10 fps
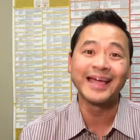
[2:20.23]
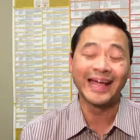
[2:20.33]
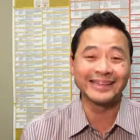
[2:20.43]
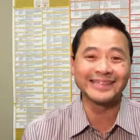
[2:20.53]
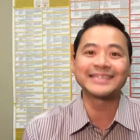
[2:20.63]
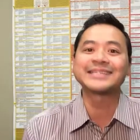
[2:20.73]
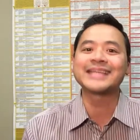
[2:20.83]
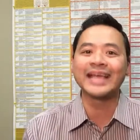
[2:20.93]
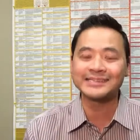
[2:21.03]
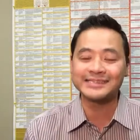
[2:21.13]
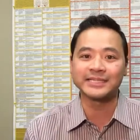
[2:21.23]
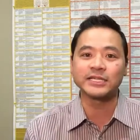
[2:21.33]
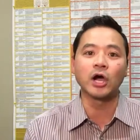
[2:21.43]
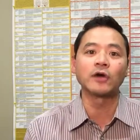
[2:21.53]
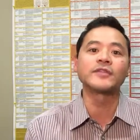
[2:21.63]
and the
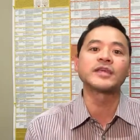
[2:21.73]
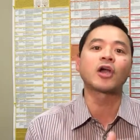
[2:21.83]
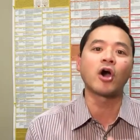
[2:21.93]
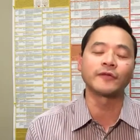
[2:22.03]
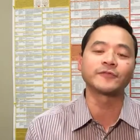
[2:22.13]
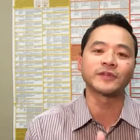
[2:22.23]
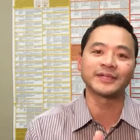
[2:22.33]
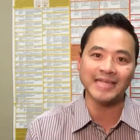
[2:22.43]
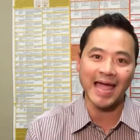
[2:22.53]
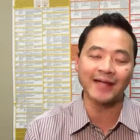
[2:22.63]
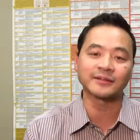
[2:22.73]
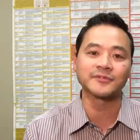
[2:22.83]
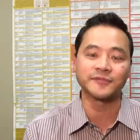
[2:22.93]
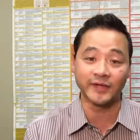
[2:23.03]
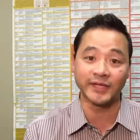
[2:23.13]
intensity of the conflict
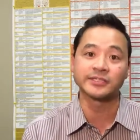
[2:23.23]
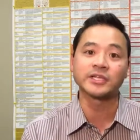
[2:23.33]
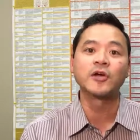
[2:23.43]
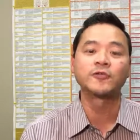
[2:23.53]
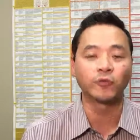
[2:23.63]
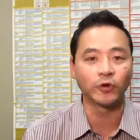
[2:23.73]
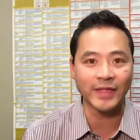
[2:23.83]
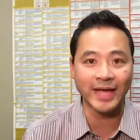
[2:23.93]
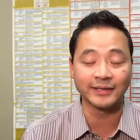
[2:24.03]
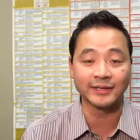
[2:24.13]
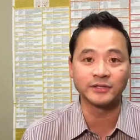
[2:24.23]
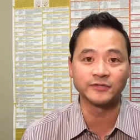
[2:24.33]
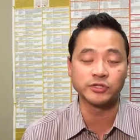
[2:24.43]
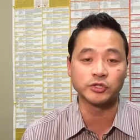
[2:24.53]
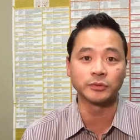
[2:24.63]
active phase for that
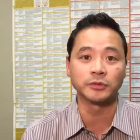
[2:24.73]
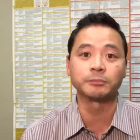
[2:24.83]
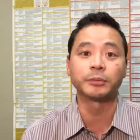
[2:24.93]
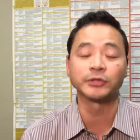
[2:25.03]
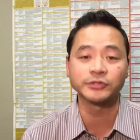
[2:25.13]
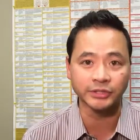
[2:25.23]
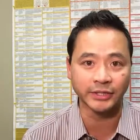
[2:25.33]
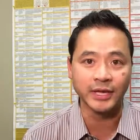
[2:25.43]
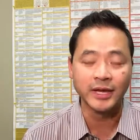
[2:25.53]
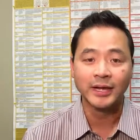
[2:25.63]
individual person.